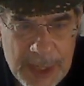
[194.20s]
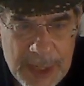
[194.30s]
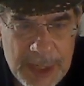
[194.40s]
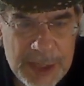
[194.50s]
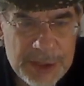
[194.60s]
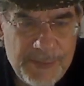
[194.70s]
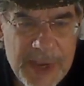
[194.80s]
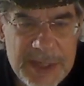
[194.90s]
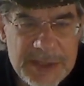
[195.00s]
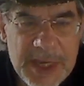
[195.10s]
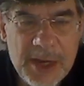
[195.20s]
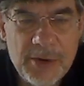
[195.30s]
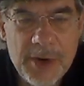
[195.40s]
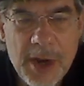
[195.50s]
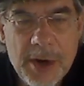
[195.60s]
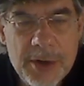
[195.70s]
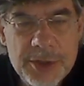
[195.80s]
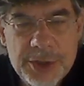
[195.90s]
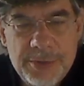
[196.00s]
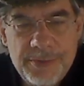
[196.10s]
This may sound
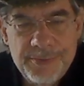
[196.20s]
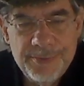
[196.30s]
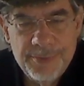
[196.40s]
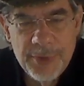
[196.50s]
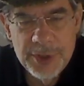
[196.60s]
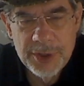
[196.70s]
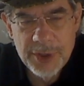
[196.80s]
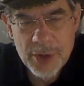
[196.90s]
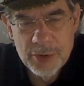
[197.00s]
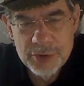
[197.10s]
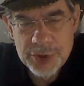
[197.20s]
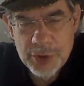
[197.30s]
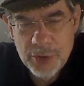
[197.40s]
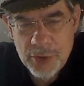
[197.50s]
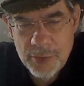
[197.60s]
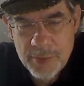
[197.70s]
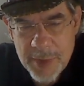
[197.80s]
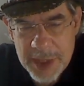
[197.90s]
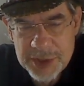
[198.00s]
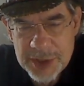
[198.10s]
harsh, but to those to whom
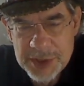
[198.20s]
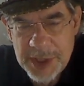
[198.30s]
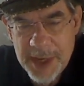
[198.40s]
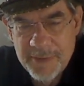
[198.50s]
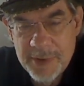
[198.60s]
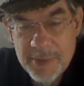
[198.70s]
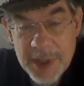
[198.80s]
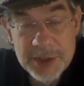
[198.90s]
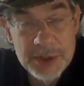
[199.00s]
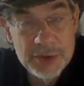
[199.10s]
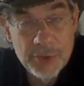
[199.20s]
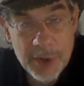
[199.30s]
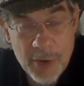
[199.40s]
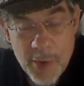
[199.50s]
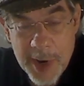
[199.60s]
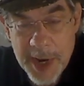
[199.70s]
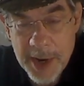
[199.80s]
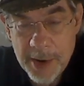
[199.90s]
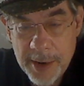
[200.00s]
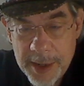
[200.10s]
much is given, much is
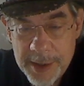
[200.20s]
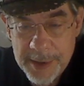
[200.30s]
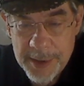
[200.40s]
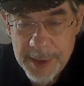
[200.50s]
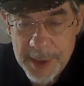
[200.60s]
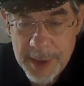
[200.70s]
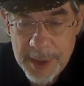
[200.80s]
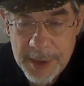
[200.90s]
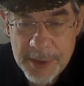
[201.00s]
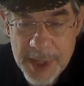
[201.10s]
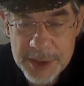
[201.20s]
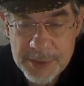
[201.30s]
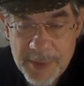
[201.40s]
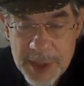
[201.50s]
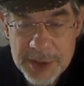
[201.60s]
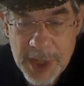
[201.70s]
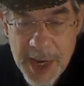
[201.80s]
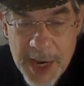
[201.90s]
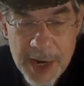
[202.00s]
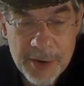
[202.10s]
required. Thus, much
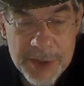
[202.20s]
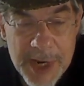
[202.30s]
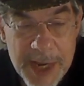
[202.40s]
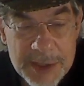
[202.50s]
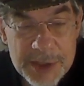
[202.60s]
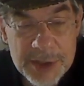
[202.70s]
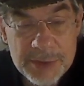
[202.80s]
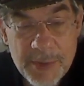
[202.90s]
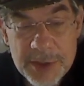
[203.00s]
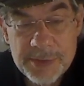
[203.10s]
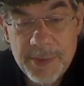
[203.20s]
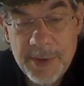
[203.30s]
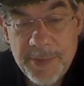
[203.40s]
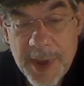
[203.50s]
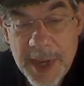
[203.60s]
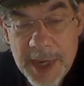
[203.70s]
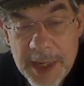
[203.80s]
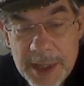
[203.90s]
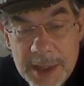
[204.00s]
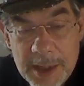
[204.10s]
higher taxes must be
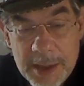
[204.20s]
paid